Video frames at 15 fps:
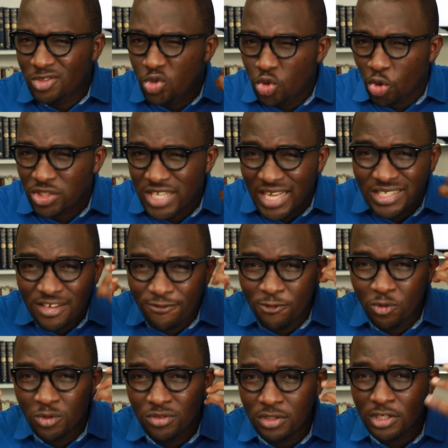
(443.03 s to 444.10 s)
Does that
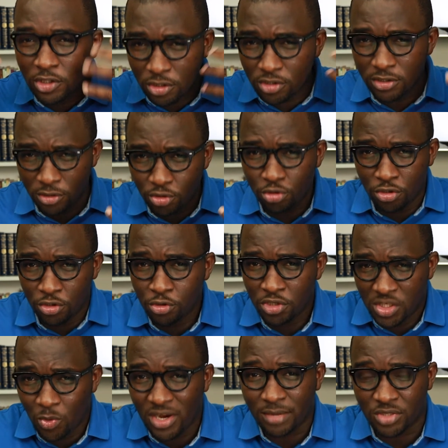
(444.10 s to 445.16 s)
even, you just
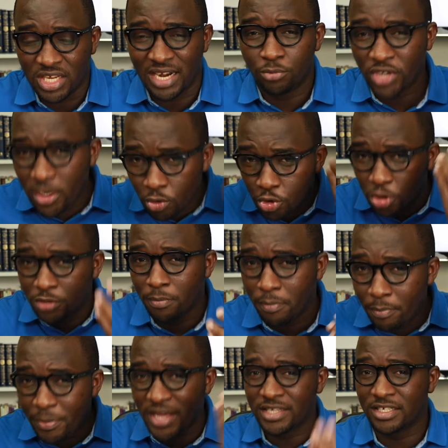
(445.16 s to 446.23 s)
see what I'm saying? I'm trying to
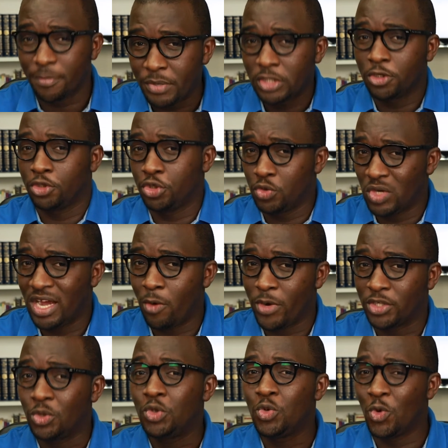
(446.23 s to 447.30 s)
just paint the picture to you that way,
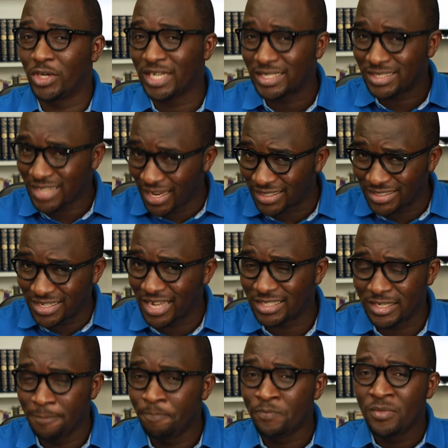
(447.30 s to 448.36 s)
so you understand
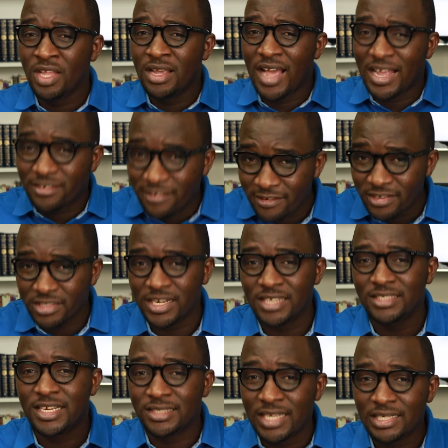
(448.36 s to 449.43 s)
that as
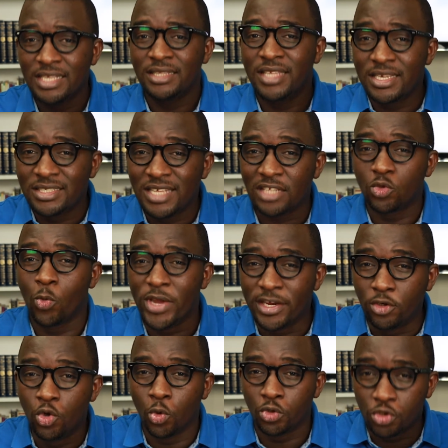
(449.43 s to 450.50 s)
Christians, there are certain things that we
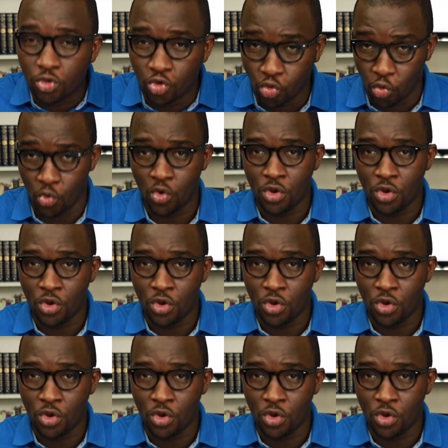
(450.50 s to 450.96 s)
don't do.